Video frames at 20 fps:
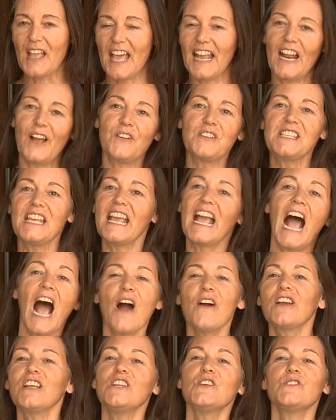And I would say,
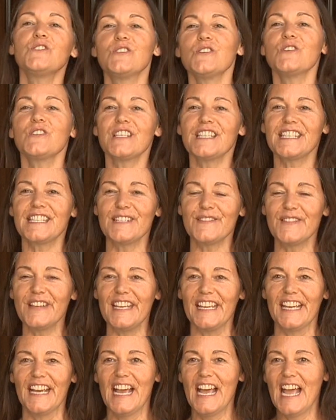"How can you do this to
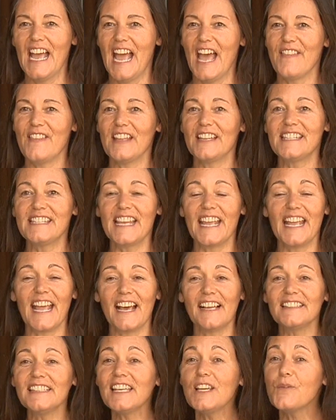me?" And they'd say,
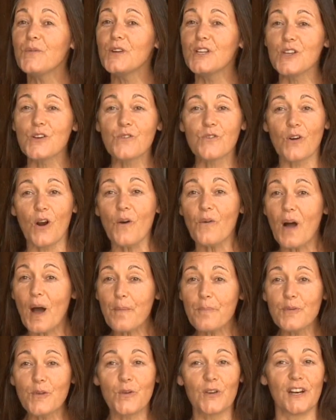"Ellie, when you grow
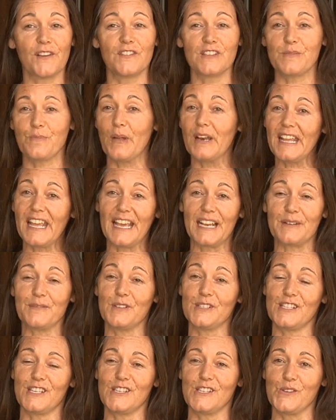up, you can have as many
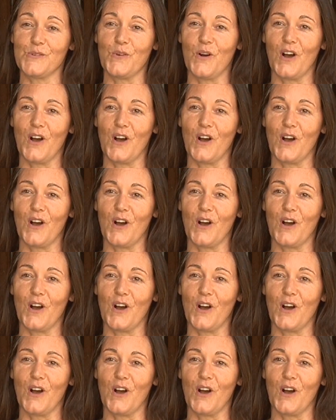animals as you